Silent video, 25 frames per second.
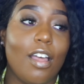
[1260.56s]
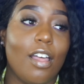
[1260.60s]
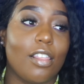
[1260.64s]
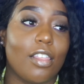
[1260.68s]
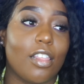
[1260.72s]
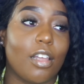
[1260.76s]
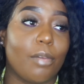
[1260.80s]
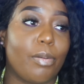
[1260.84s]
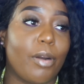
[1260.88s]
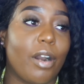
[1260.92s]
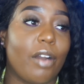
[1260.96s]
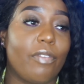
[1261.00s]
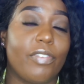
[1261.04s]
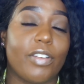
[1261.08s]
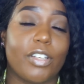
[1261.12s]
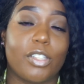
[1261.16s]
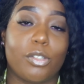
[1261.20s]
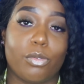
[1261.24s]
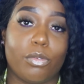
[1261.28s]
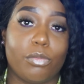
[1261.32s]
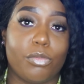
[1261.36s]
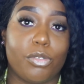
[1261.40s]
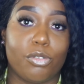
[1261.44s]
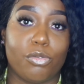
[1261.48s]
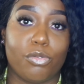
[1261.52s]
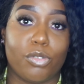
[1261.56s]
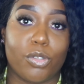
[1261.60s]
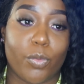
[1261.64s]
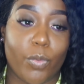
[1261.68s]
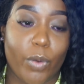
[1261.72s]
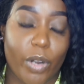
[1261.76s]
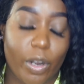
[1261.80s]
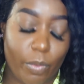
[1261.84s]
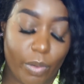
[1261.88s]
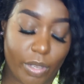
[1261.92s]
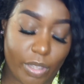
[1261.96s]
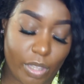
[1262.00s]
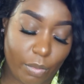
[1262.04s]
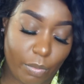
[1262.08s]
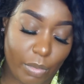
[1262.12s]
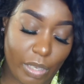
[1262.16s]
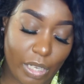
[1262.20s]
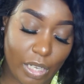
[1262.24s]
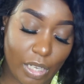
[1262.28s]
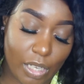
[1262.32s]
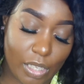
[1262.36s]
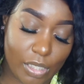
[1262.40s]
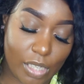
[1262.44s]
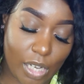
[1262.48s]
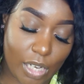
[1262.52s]
the perfect swimsuit to wear with it,
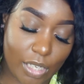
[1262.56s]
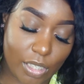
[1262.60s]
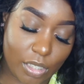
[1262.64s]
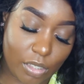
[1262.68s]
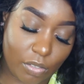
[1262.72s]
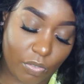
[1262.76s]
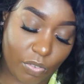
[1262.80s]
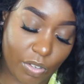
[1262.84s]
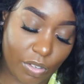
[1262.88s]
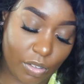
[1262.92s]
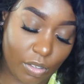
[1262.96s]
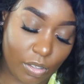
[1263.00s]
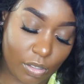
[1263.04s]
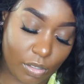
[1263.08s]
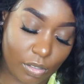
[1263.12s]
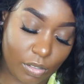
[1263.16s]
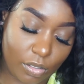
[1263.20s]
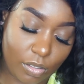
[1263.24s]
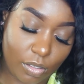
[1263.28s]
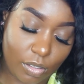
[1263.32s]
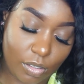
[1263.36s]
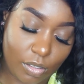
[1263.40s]
because I just feel